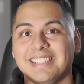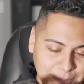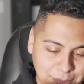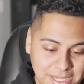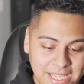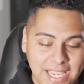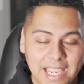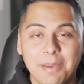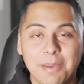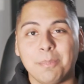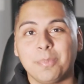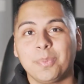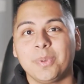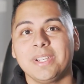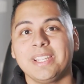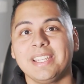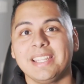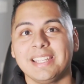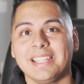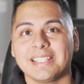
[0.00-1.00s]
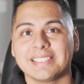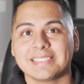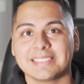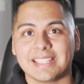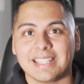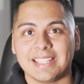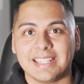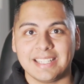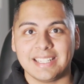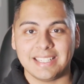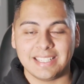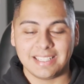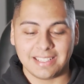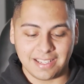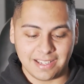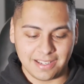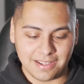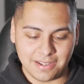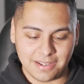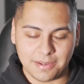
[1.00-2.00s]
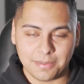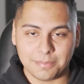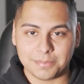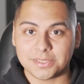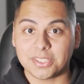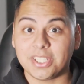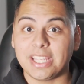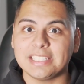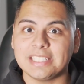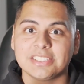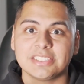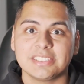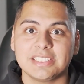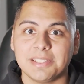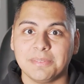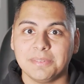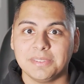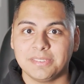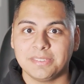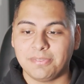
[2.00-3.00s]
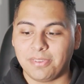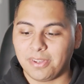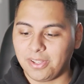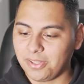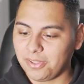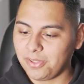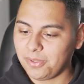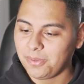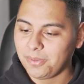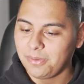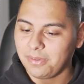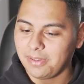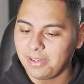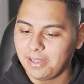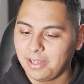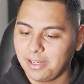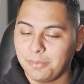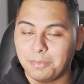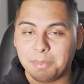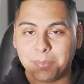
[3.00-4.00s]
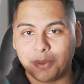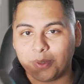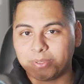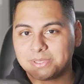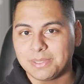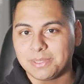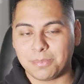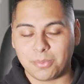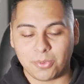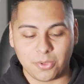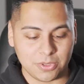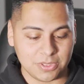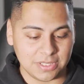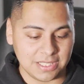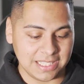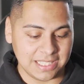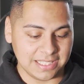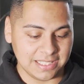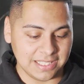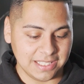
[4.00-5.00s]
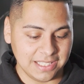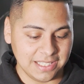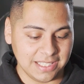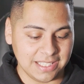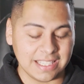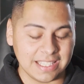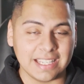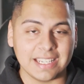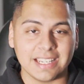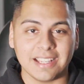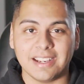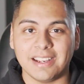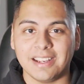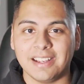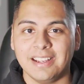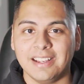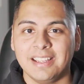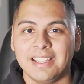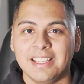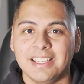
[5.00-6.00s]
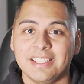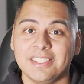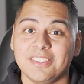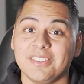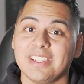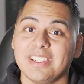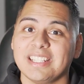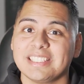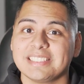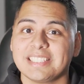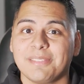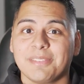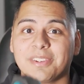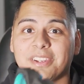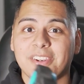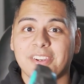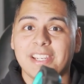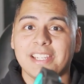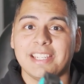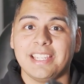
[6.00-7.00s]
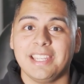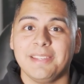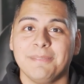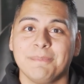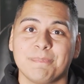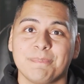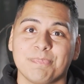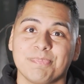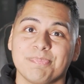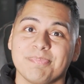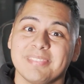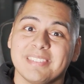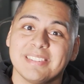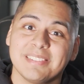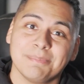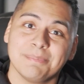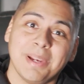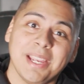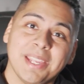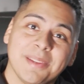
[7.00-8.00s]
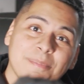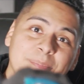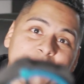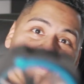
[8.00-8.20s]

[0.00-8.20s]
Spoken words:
But yeah, I'm pretty excited. So yeah, just give us a follow. I'll be posting more lately, and you guys have a great day. Bye.